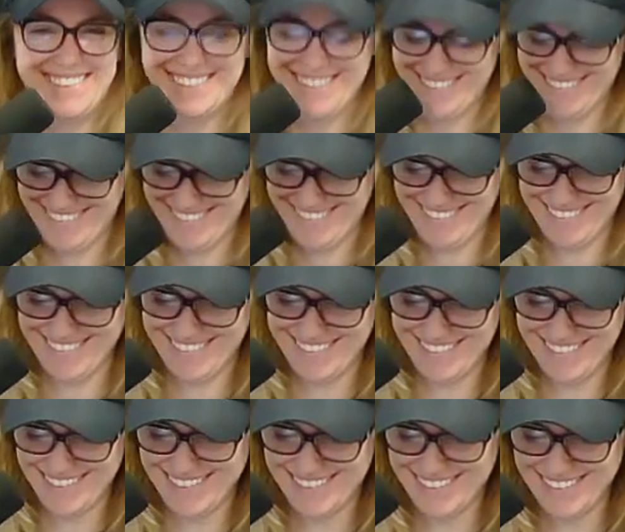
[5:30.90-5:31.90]

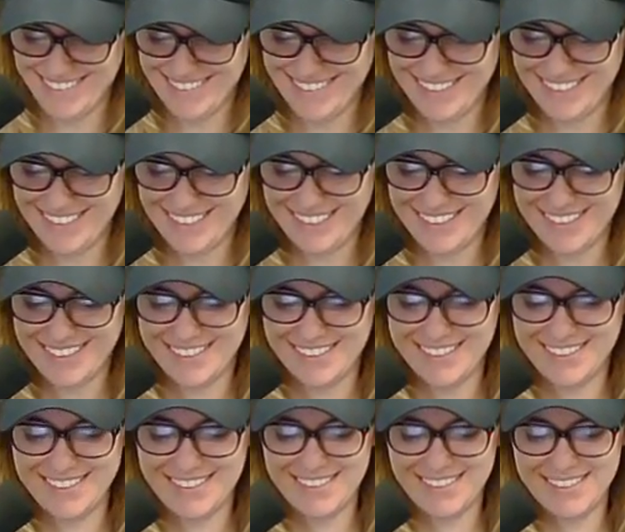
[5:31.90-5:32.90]

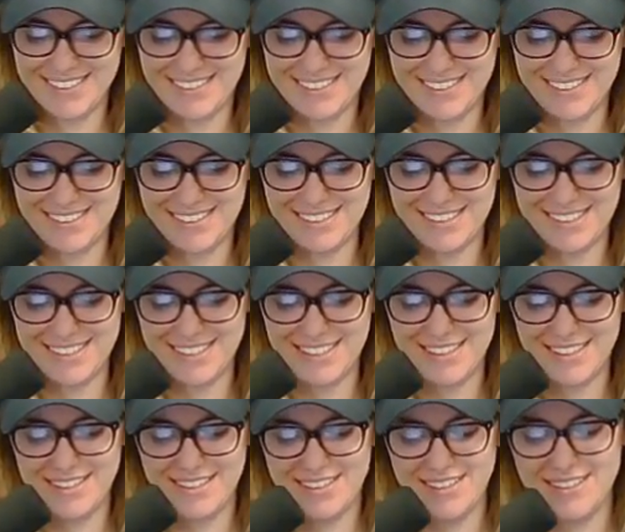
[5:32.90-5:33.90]

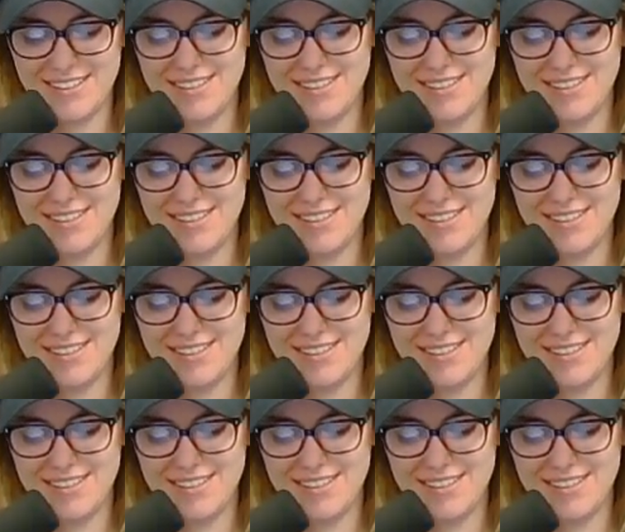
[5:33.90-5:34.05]
[no speech]